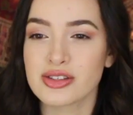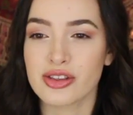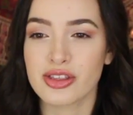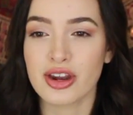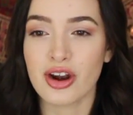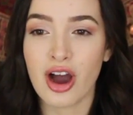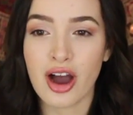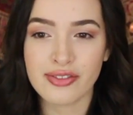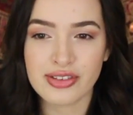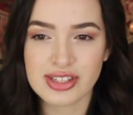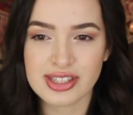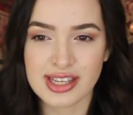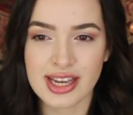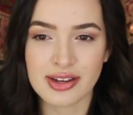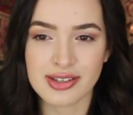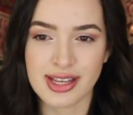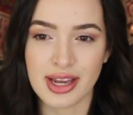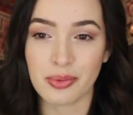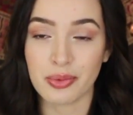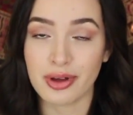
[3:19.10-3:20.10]
So then obviously
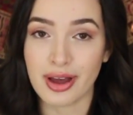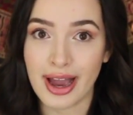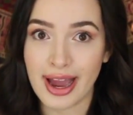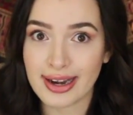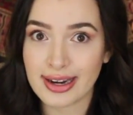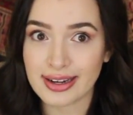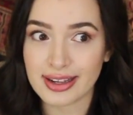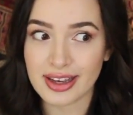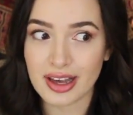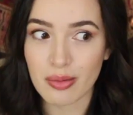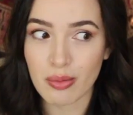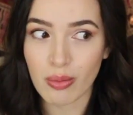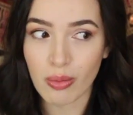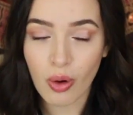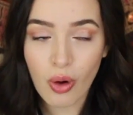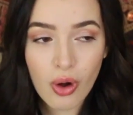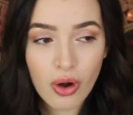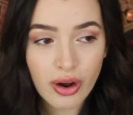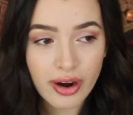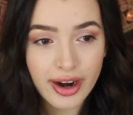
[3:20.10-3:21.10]
I was like, well, I need to get
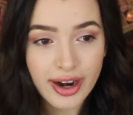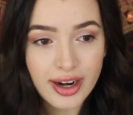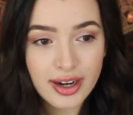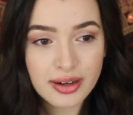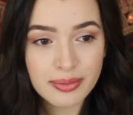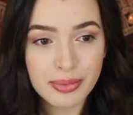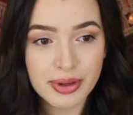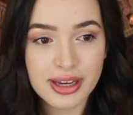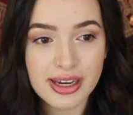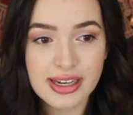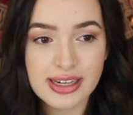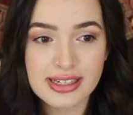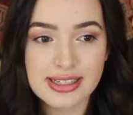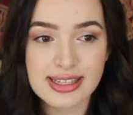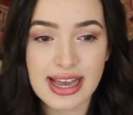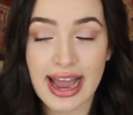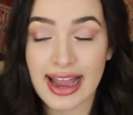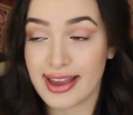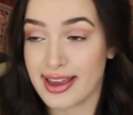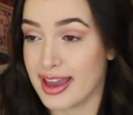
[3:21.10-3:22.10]
more
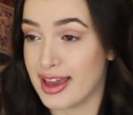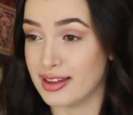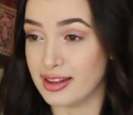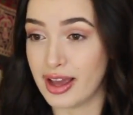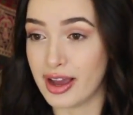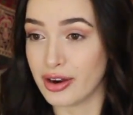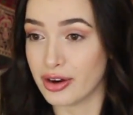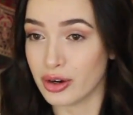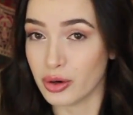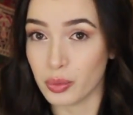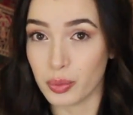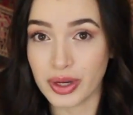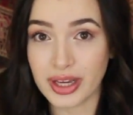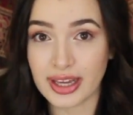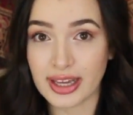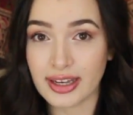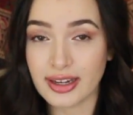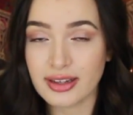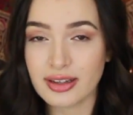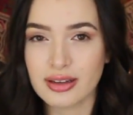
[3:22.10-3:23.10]
because I can't let her
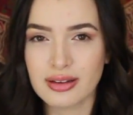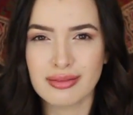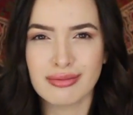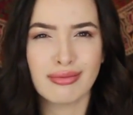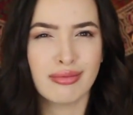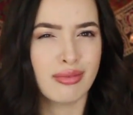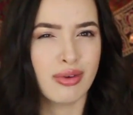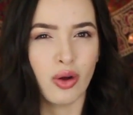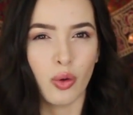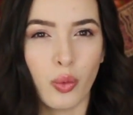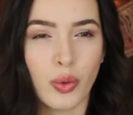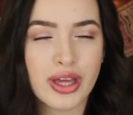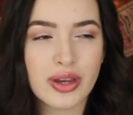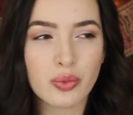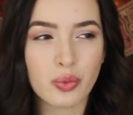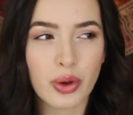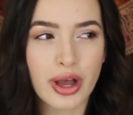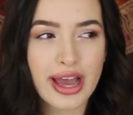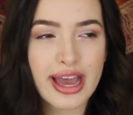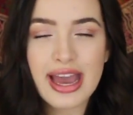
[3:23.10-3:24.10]
win.
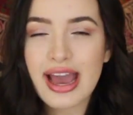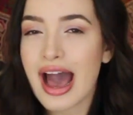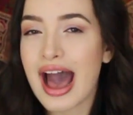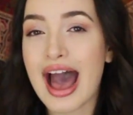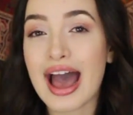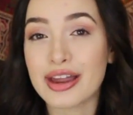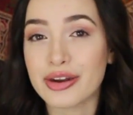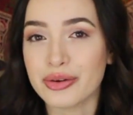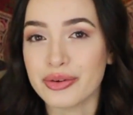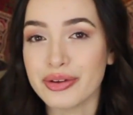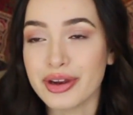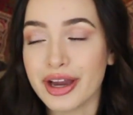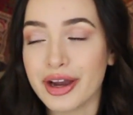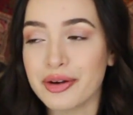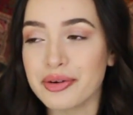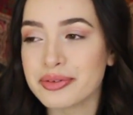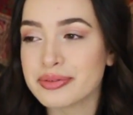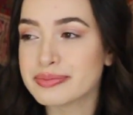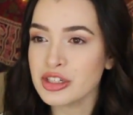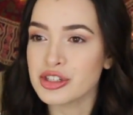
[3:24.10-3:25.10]
Win what? I don't
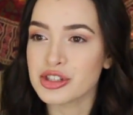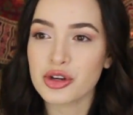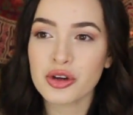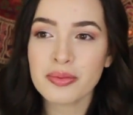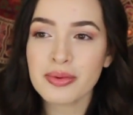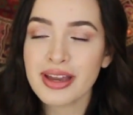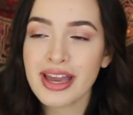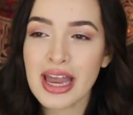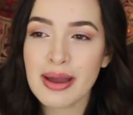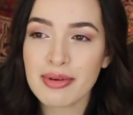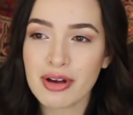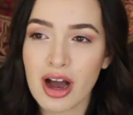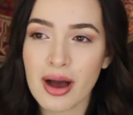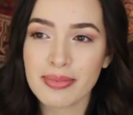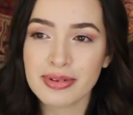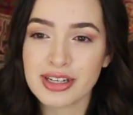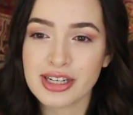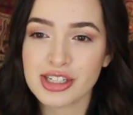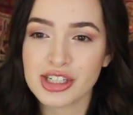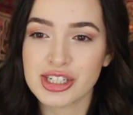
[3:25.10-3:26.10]
know. So it became a
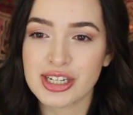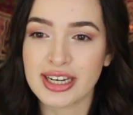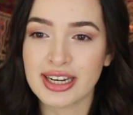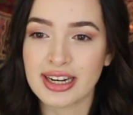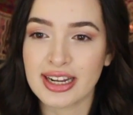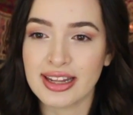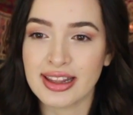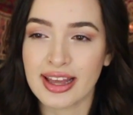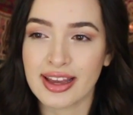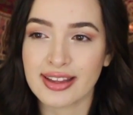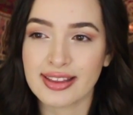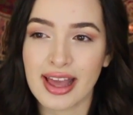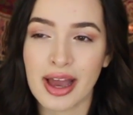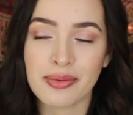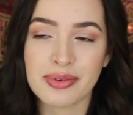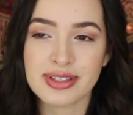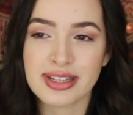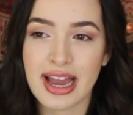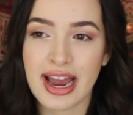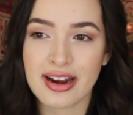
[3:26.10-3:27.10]
competition and like
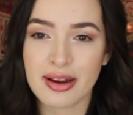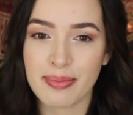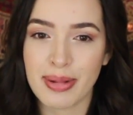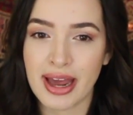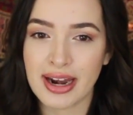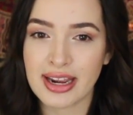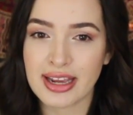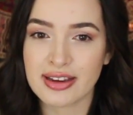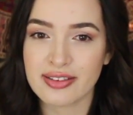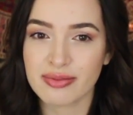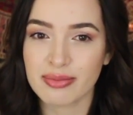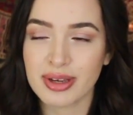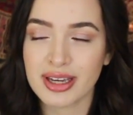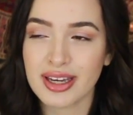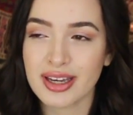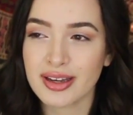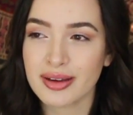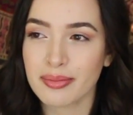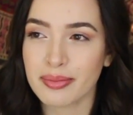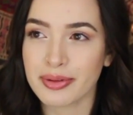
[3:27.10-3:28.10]
that was kind of petty of
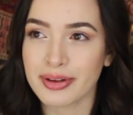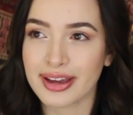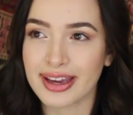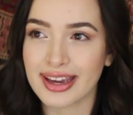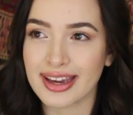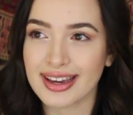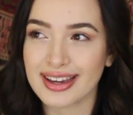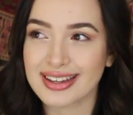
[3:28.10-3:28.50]
me, but